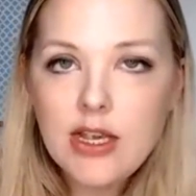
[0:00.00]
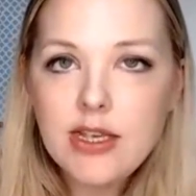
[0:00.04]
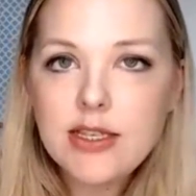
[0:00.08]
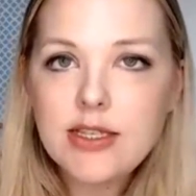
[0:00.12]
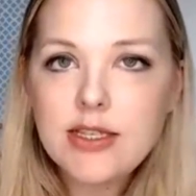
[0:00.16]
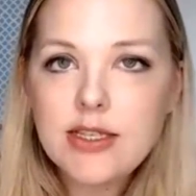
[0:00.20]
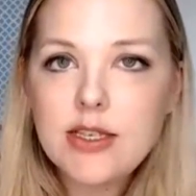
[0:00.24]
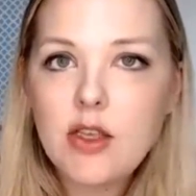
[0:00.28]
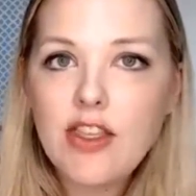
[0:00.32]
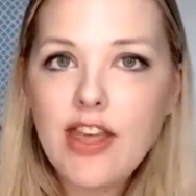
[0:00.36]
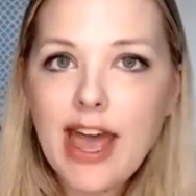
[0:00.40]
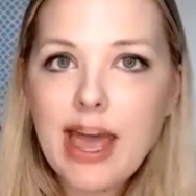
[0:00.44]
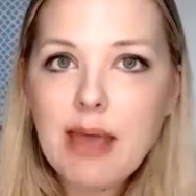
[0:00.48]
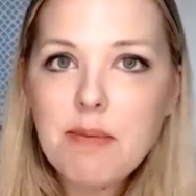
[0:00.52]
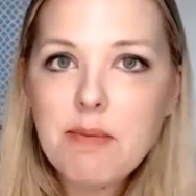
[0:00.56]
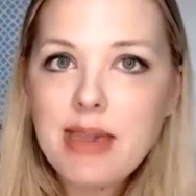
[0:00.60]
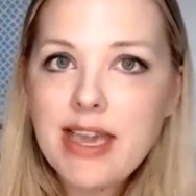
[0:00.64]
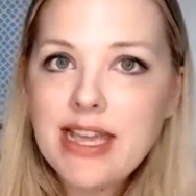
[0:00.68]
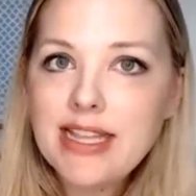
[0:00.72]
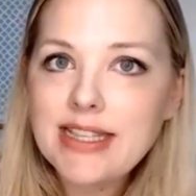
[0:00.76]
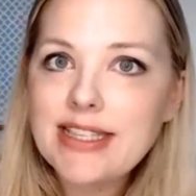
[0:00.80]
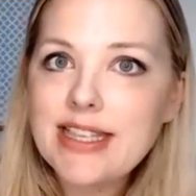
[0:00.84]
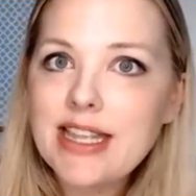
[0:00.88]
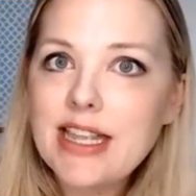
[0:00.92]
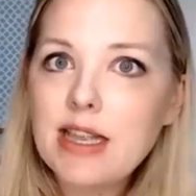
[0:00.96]
So that
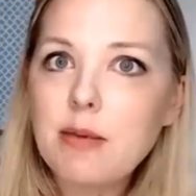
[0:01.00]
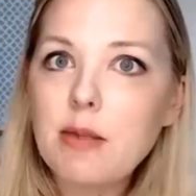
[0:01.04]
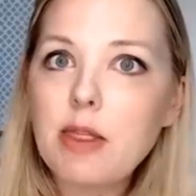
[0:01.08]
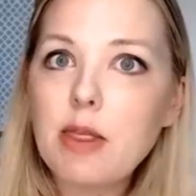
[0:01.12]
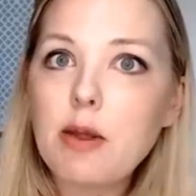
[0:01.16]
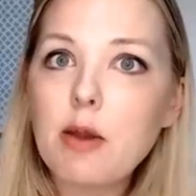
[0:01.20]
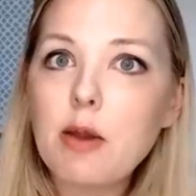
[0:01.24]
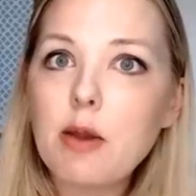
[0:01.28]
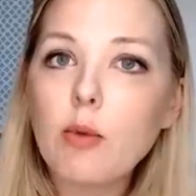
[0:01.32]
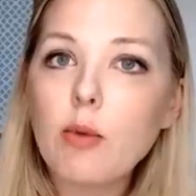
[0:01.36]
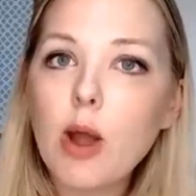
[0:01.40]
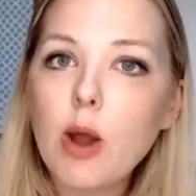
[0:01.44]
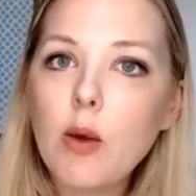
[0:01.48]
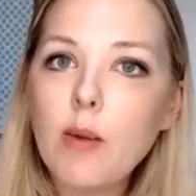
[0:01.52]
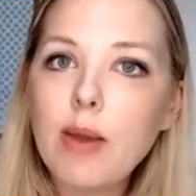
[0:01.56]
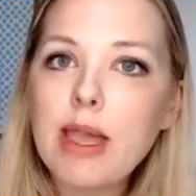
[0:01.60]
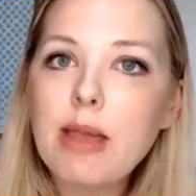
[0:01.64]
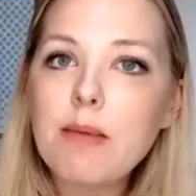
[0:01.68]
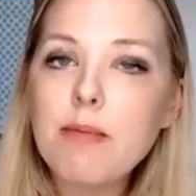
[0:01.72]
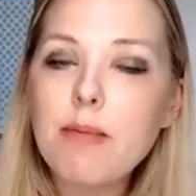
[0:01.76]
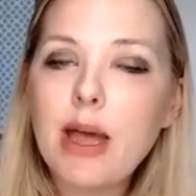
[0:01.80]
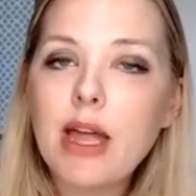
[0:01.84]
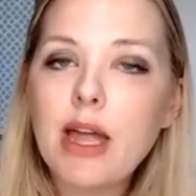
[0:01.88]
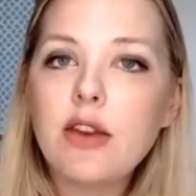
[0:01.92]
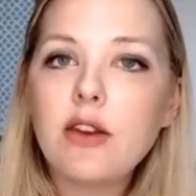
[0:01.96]
means that the
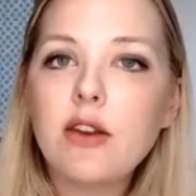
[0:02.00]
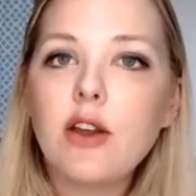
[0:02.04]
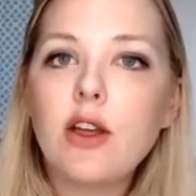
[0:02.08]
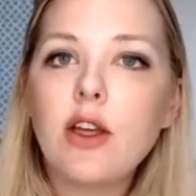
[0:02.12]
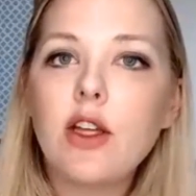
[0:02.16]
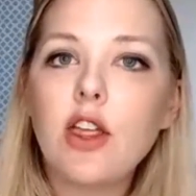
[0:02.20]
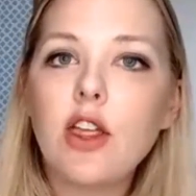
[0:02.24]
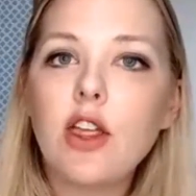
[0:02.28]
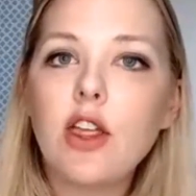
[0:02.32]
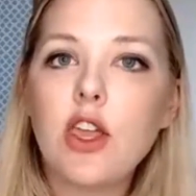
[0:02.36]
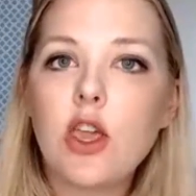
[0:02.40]
growing bundle,